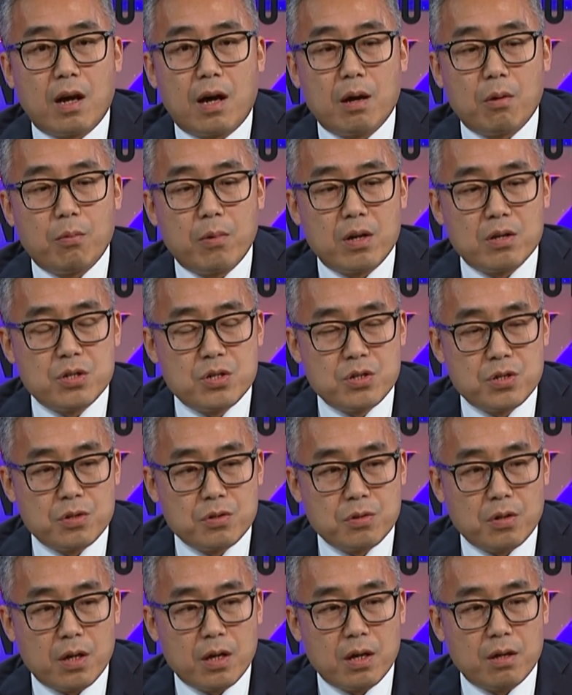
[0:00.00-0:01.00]
I went
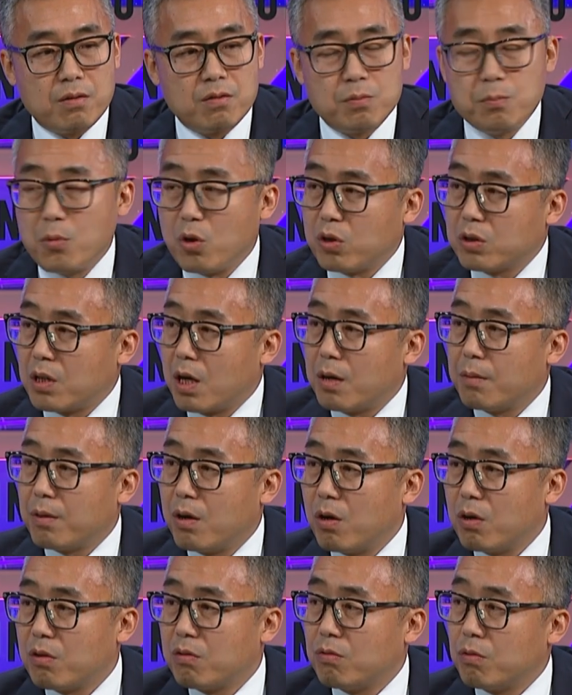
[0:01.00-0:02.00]
to a small town
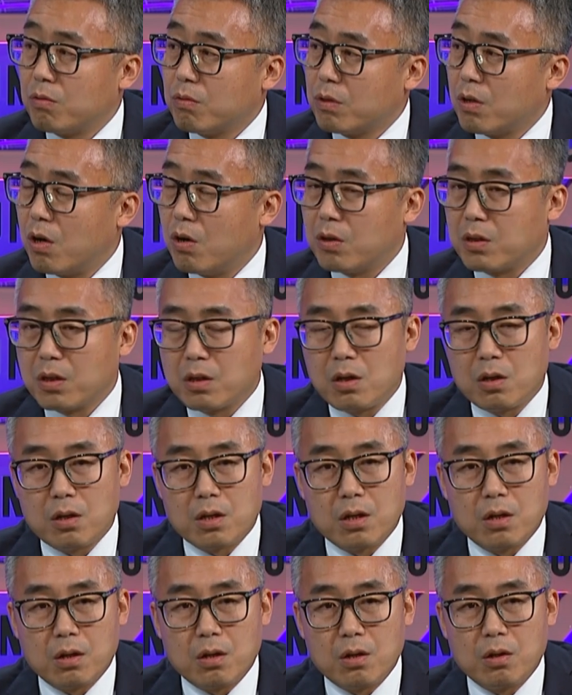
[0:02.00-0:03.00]
called called
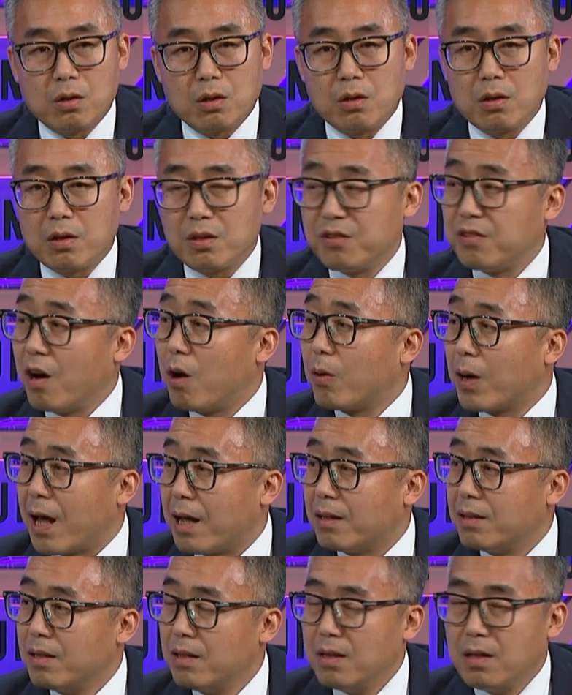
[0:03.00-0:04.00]
called called, called Xiaolan.